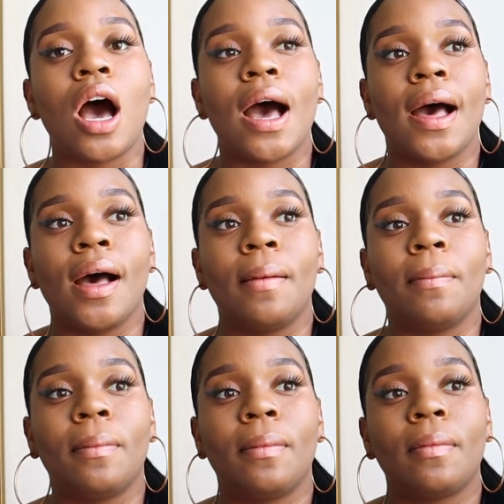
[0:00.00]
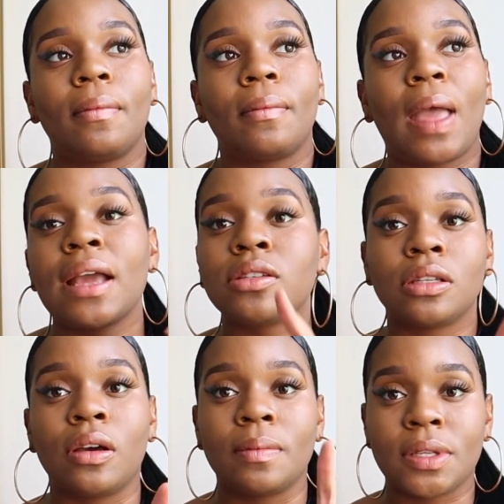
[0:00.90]

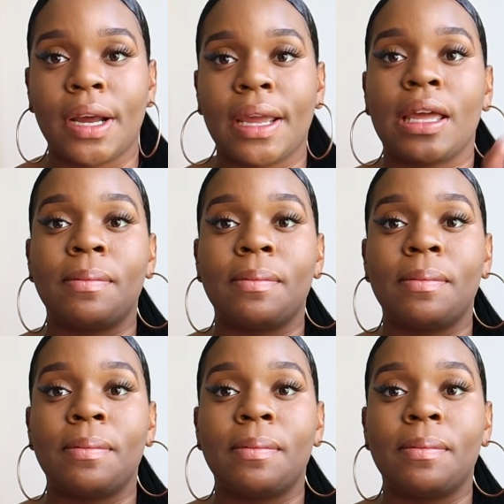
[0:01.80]
Actually no, I'm sorry,